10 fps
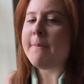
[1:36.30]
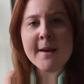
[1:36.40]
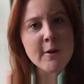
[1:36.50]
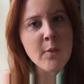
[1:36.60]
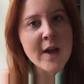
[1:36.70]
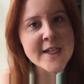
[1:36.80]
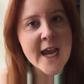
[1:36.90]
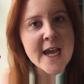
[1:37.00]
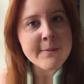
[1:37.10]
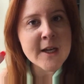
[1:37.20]
Maybe one
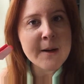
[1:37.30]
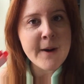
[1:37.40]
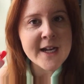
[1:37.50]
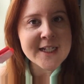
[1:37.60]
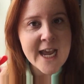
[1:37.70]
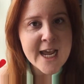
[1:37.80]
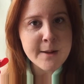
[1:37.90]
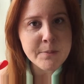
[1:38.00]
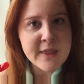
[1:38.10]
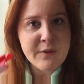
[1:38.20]
day I'm gonna buy
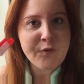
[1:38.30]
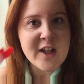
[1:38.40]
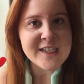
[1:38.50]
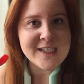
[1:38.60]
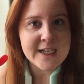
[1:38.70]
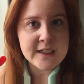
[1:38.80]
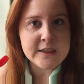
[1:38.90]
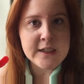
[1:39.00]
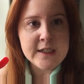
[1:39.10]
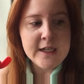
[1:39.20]
tape that fits
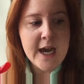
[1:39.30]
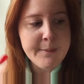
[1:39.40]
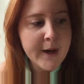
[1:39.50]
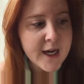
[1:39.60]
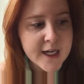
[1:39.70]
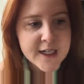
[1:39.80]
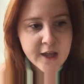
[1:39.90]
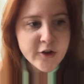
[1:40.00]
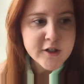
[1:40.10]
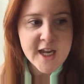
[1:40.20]
it. I bought
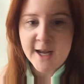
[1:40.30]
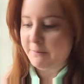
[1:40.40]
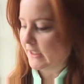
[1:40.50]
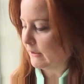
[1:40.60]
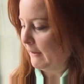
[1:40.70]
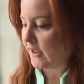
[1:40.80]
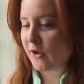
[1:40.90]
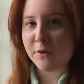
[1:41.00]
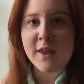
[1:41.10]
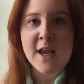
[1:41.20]
another tape
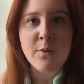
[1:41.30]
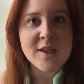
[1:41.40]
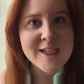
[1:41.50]
dispenser thing with